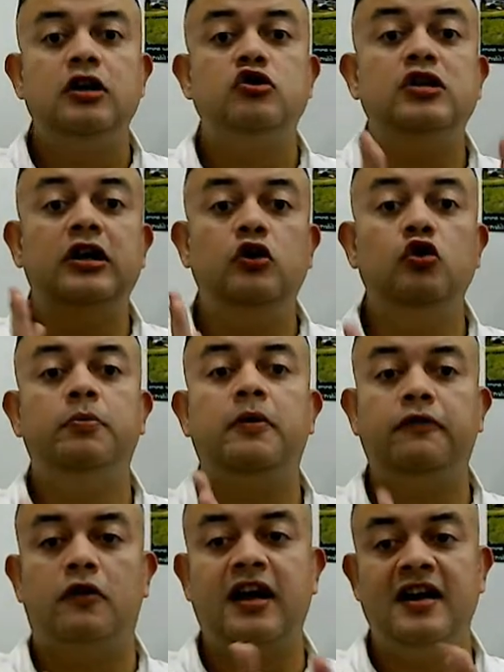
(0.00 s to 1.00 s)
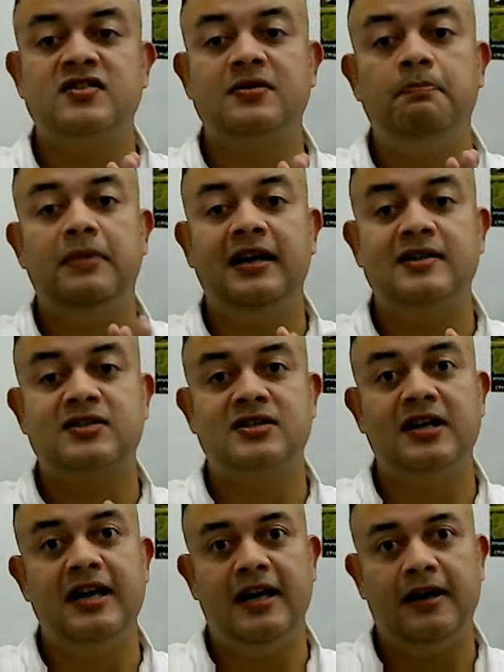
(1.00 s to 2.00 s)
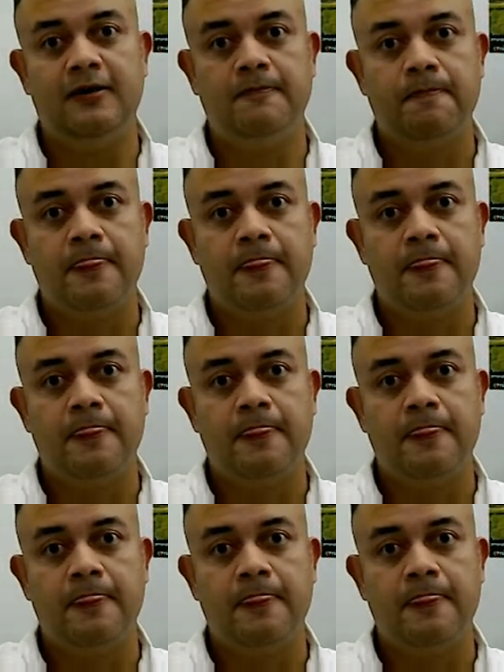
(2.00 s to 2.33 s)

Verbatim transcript: to the group of organism being studied.